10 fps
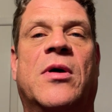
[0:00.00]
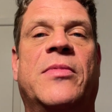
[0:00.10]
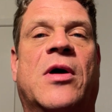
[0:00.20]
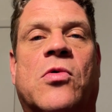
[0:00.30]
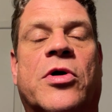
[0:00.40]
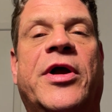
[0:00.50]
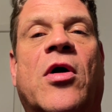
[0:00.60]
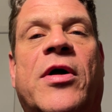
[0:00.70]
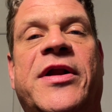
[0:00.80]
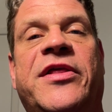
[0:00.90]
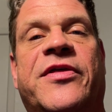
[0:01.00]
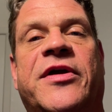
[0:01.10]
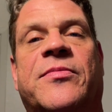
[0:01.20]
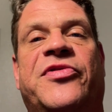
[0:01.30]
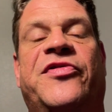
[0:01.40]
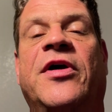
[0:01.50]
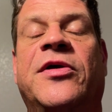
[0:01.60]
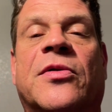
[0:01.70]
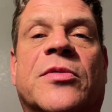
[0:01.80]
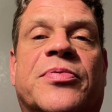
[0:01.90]
I'm not working on anything in
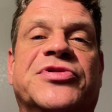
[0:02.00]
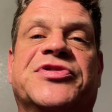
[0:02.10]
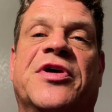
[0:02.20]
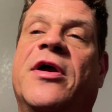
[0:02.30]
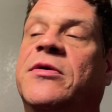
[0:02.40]
particular per se.